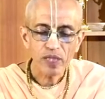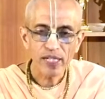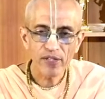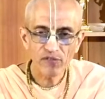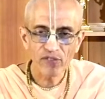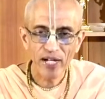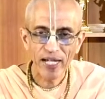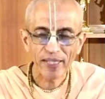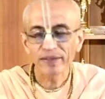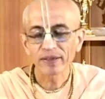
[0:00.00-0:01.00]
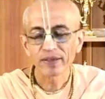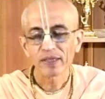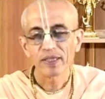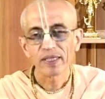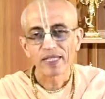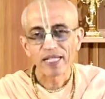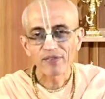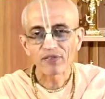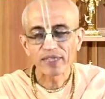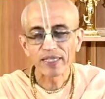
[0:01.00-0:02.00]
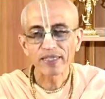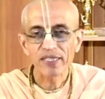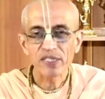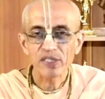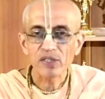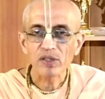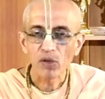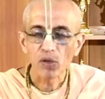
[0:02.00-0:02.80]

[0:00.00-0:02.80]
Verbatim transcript: In fact, everything is